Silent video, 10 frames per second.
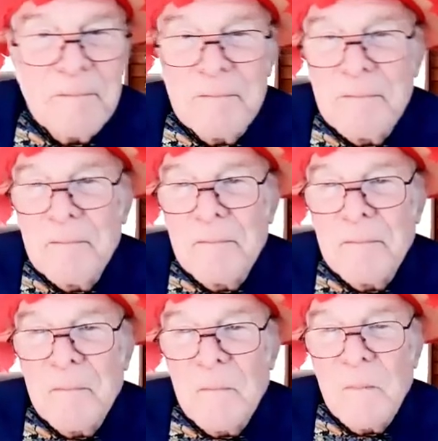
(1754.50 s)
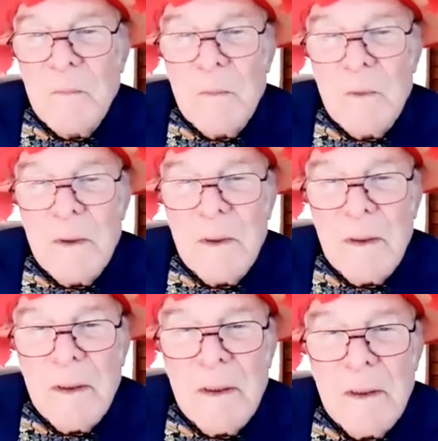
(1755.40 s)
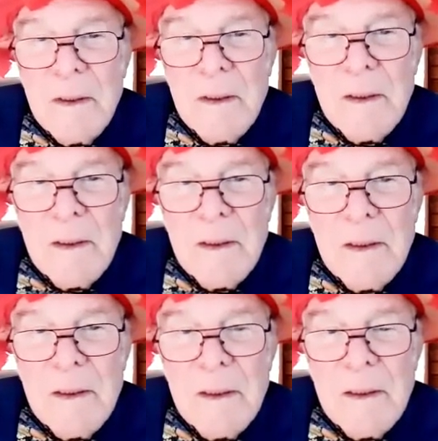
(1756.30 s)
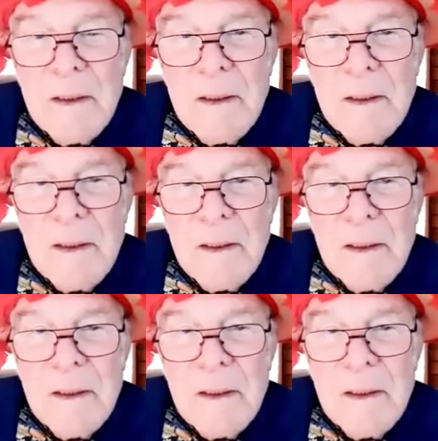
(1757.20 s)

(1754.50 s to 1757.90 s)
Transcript: (silent)